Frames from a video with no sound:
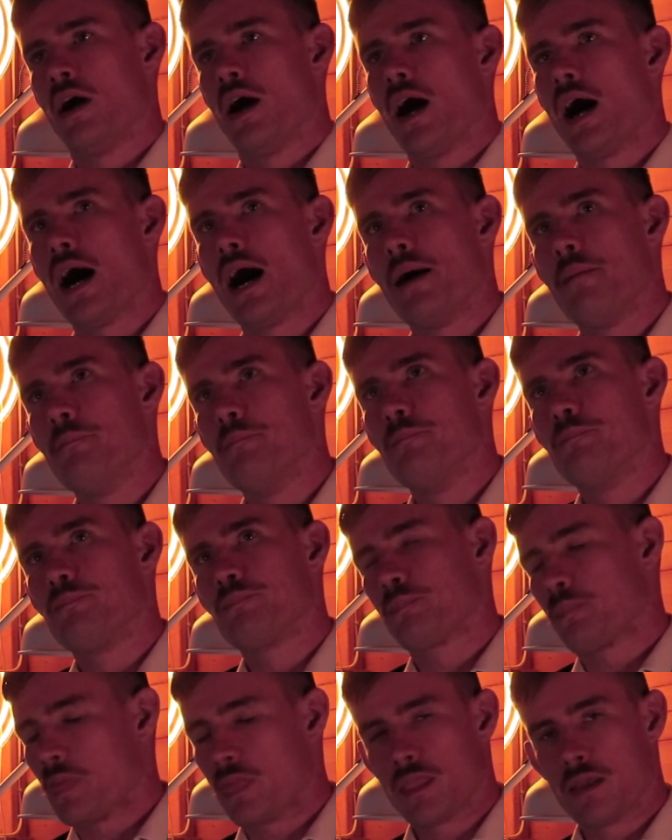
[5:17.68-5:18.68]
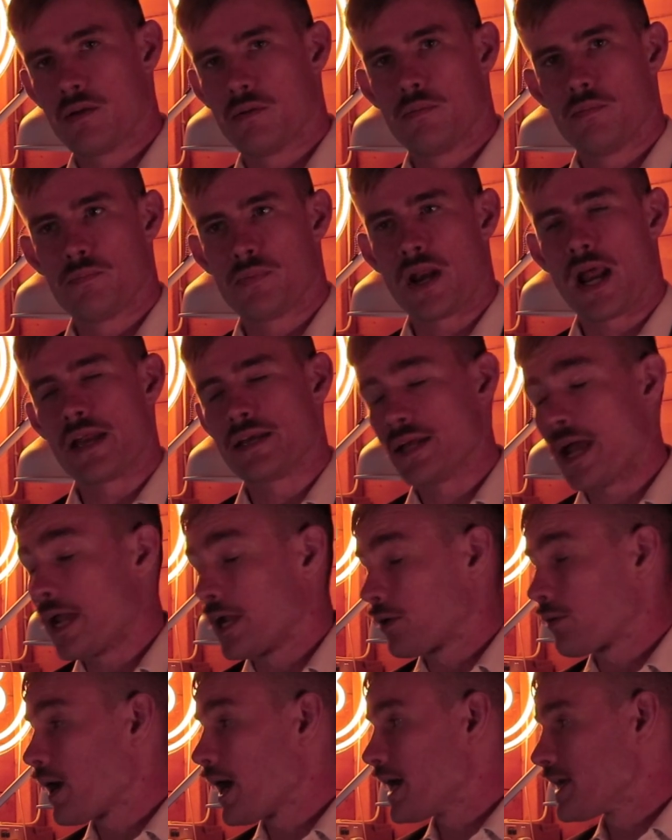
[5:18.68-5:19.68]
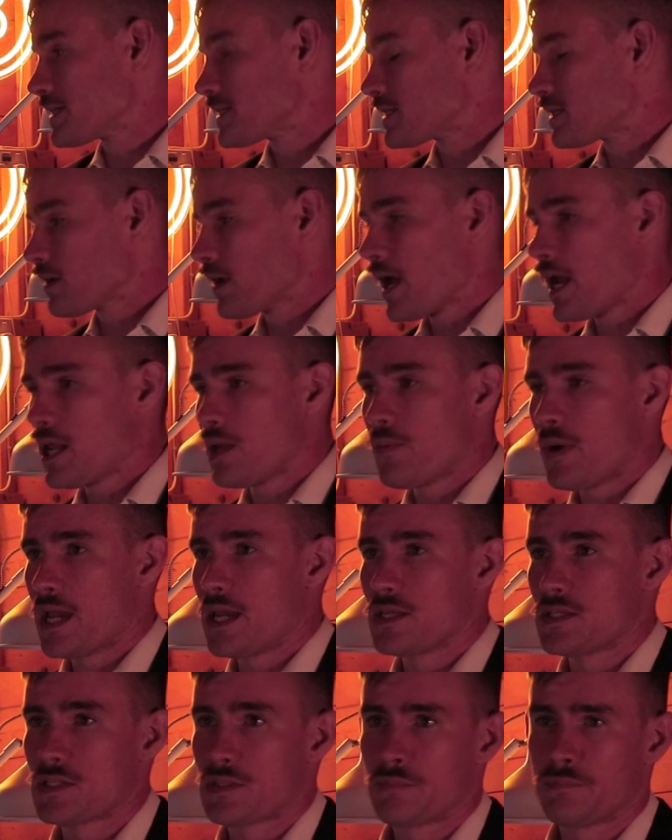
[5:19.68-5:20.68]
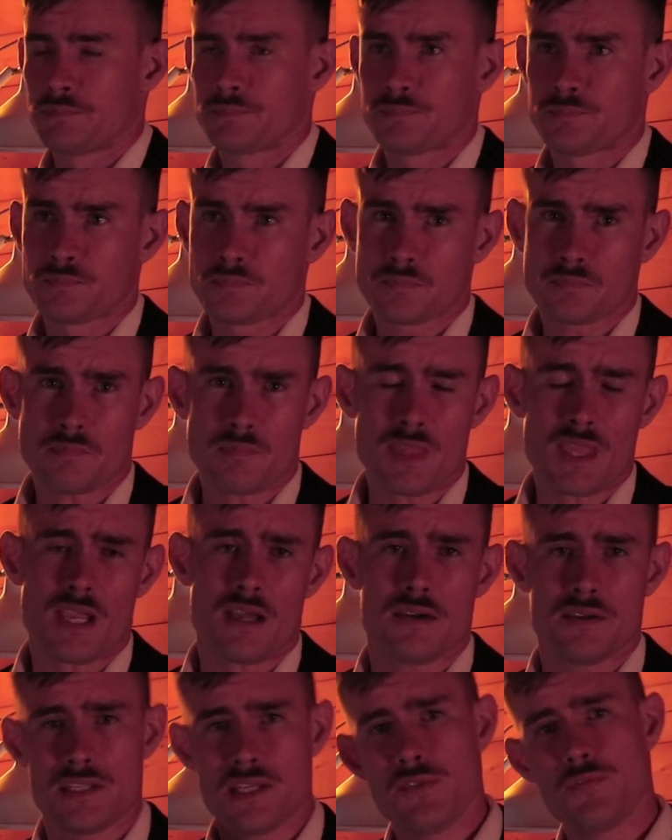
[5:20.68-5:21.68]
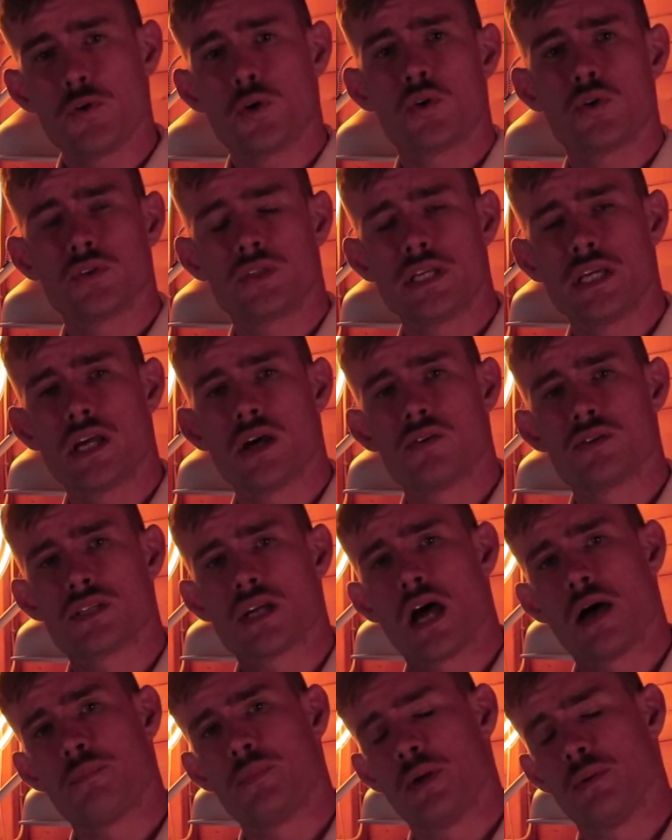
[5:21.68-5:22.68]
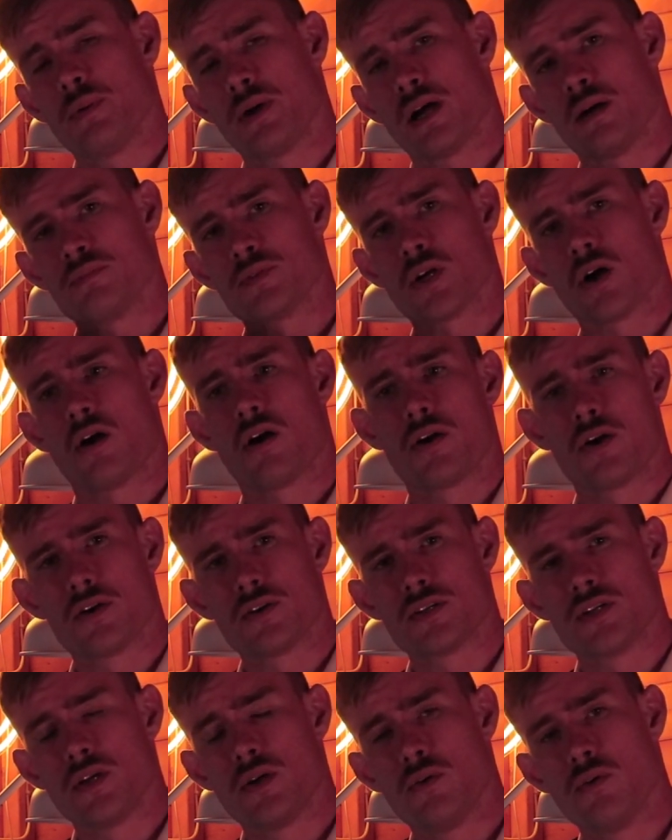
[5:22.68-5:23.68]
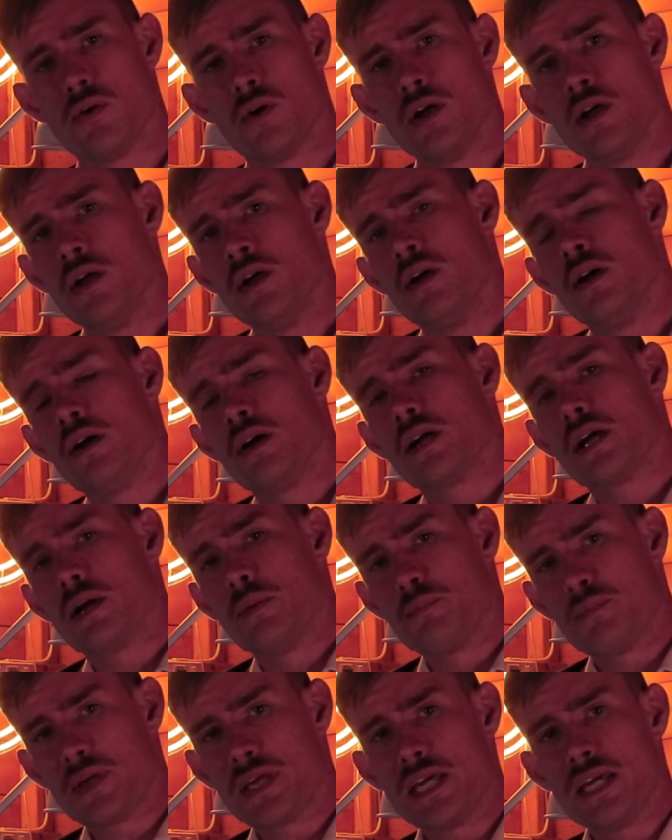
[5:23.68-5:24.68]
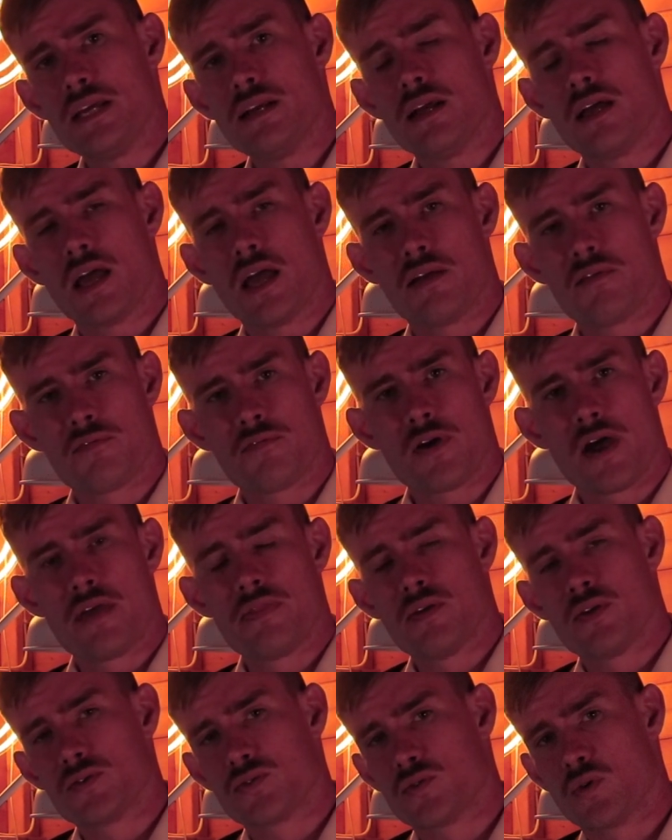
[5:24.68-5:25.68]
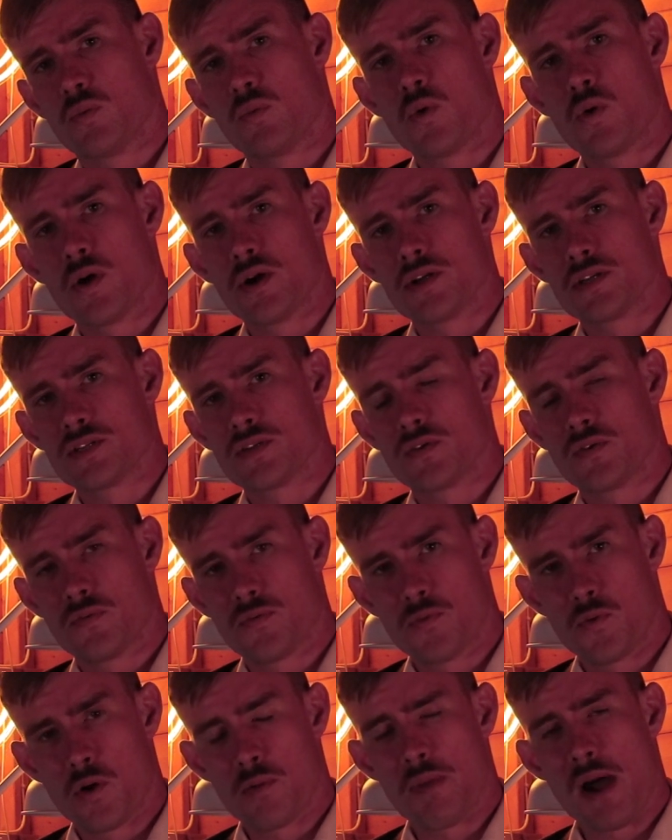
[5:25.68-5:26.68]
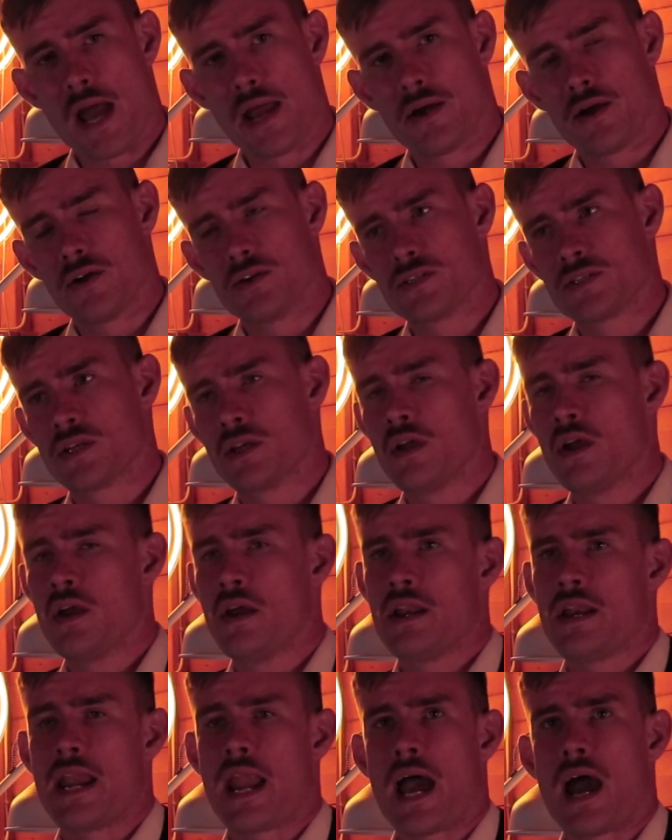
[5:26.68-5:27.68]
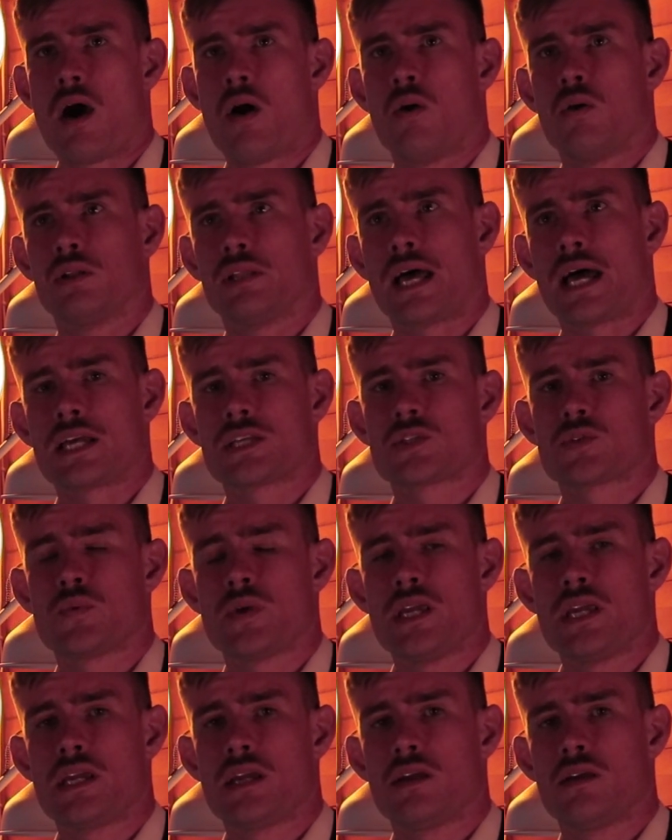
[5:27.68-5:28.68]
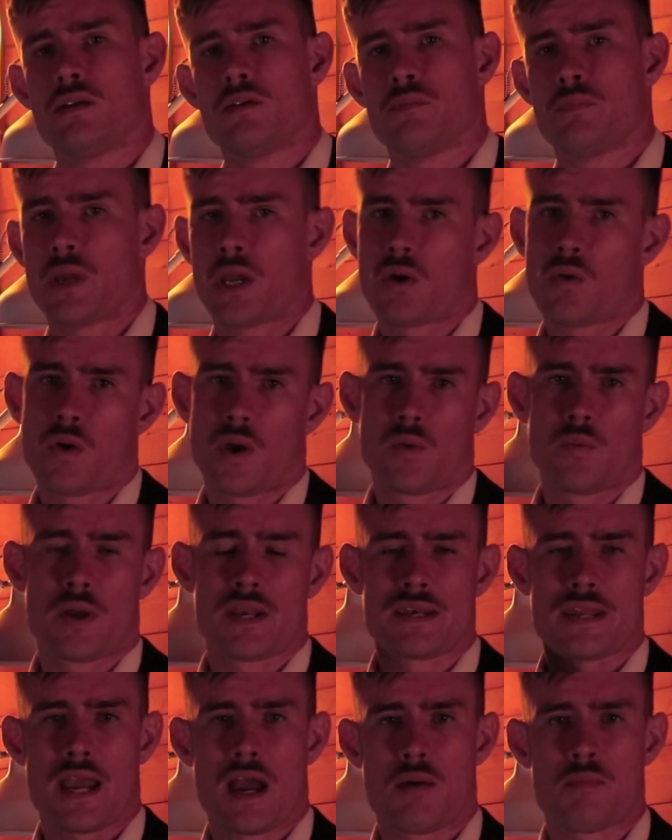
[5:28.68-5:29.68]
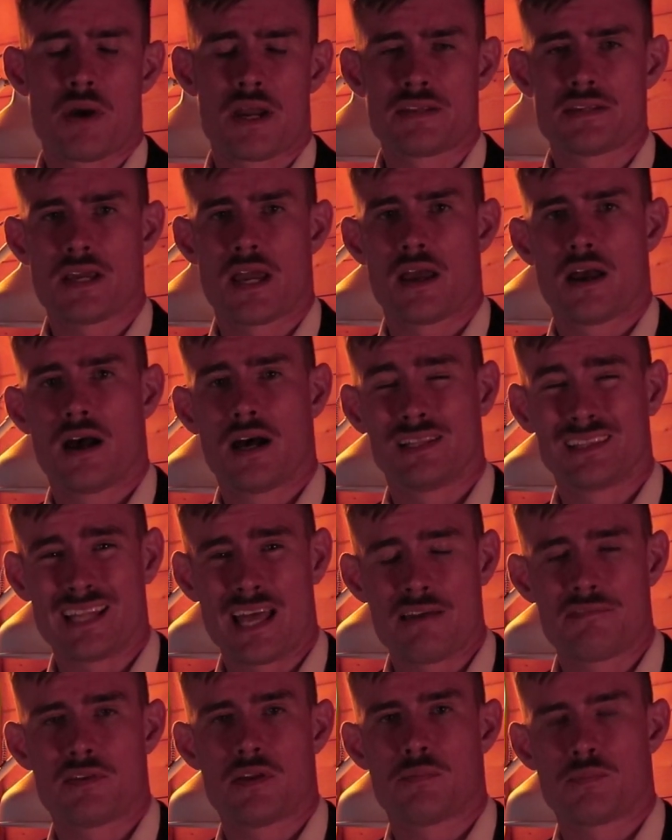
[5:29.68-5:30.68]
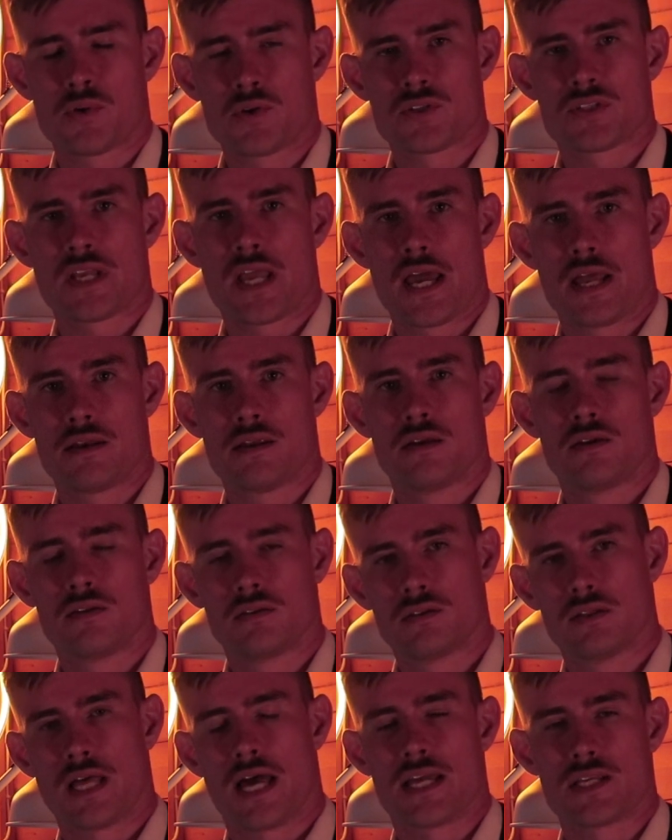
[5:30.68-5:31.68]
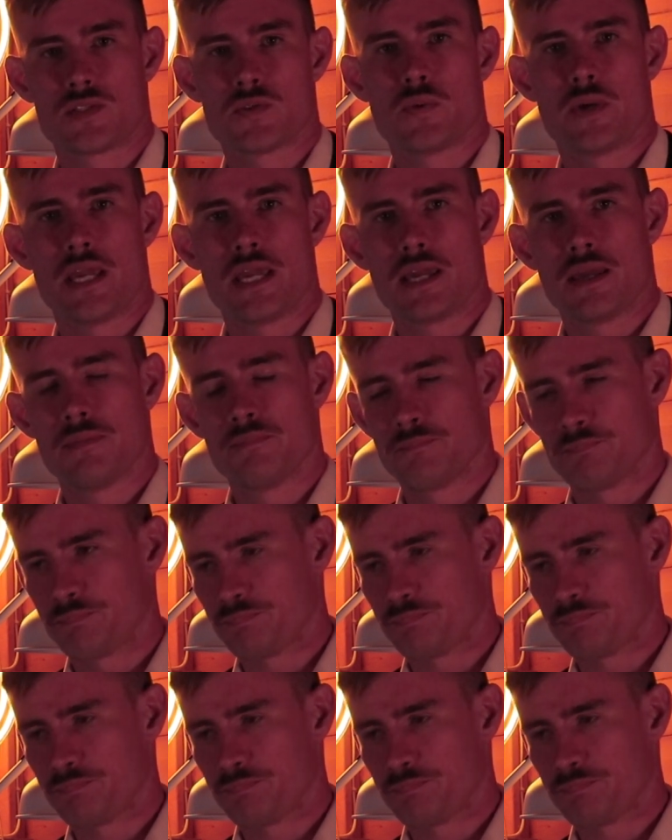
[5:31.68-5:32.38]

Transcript: But I digress. Anyways, difficulty goes up, it becomes harder to compete and find those rewards for miners. Now, last week, Bitcoin went down by 11% last week.